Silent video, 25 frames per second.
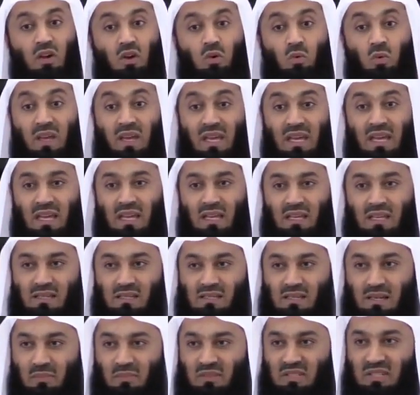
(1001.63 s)
We
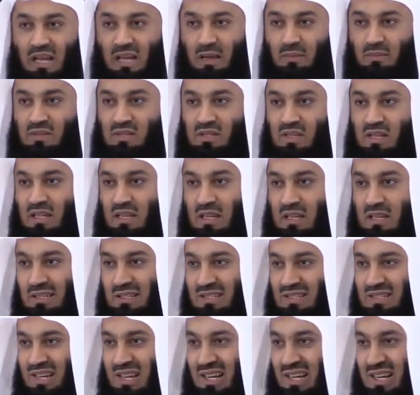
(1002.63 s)
sometimes
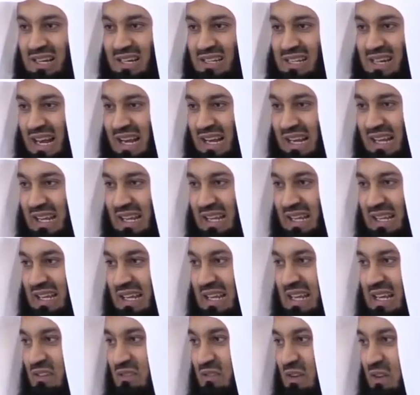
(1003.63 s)
dilly-dally,
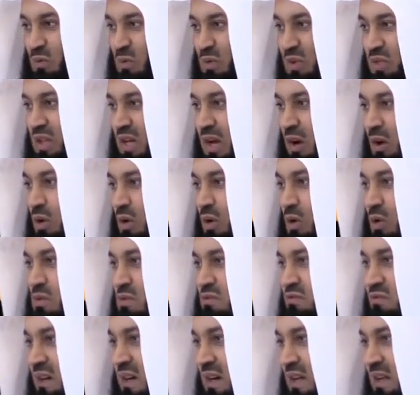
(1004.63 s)
even with our
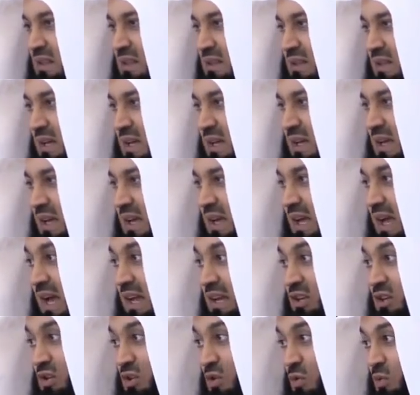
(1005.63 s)
own farad.
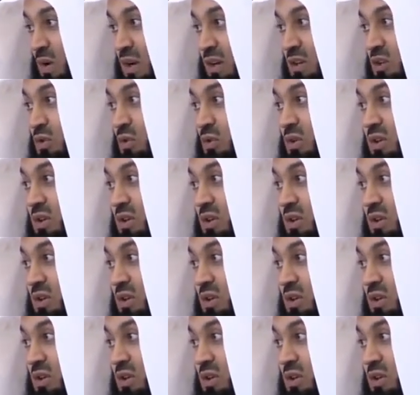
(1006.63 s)
And you know what?